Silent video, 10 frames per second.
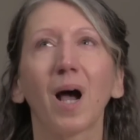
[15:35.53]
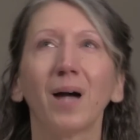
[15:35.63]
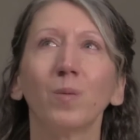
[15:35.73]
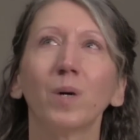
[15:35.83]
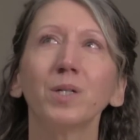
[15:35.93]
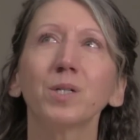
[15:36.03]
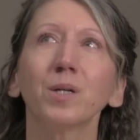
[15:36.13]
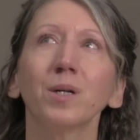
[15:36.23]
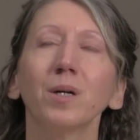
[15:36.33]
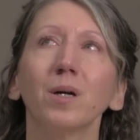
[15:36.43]
I
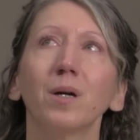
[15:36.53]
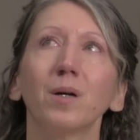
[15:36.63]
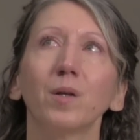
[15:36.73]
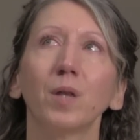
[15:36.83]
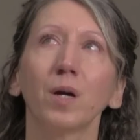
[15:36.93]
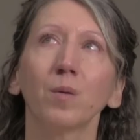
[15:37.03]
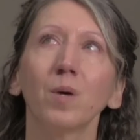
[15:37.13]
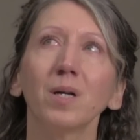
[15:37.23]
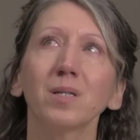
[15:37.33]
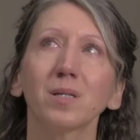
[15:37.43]
wonder, there
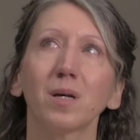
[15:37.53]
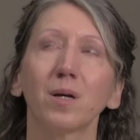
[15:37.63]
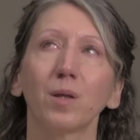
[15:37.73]
was